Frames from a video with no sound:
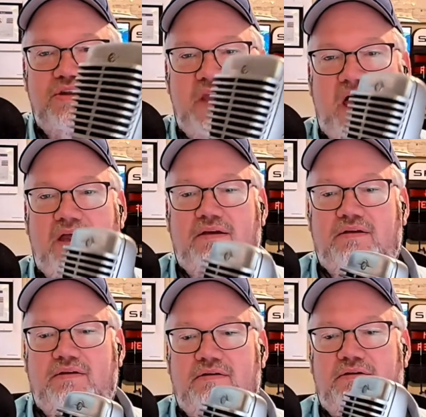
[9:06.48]
not.
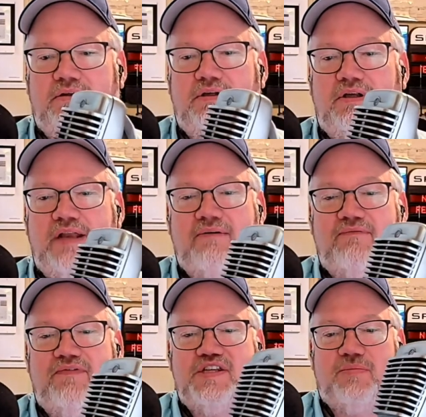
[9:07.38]
That's a Shure
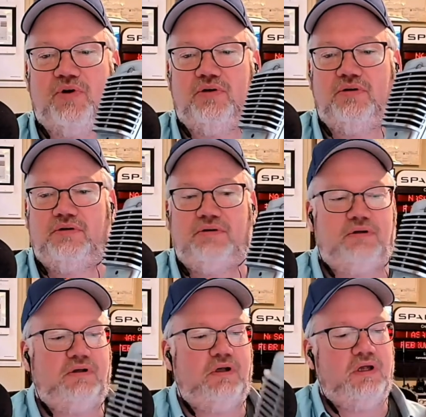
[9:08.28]
mic, visible.
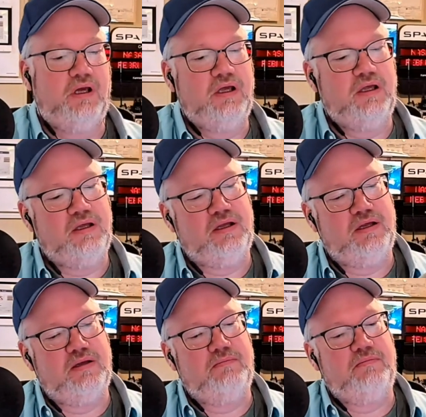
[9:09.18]

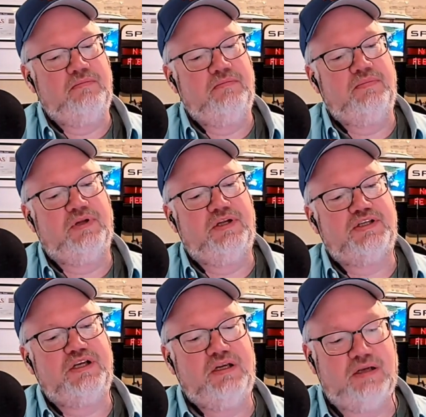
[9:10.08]
Um, that's... let's
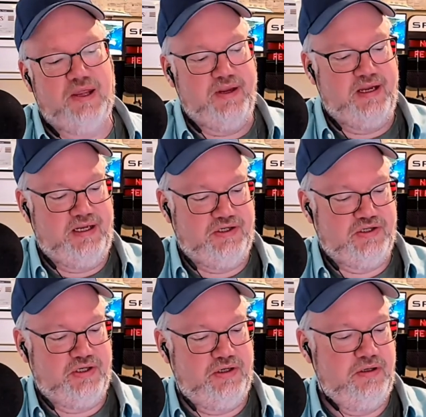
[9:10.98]
see. I think it
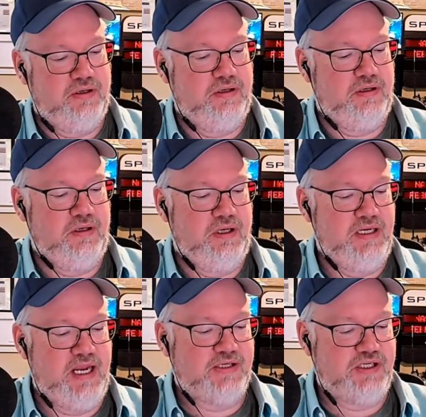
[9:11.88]
is.
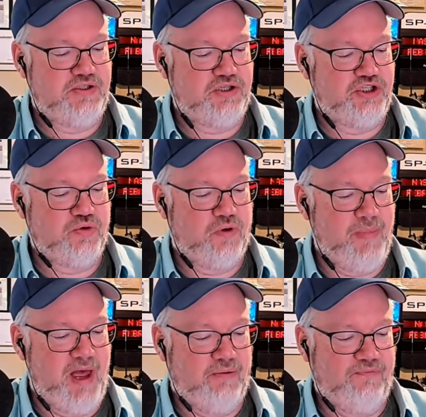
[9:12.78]
Yes, it's a Shure
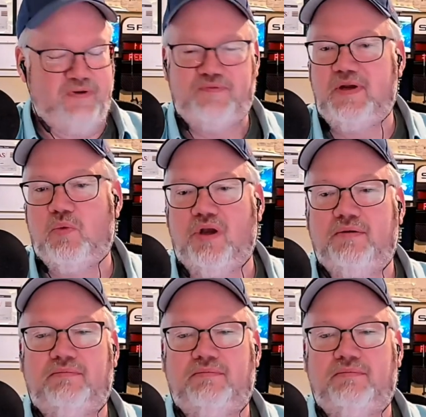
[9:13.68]
Model 51.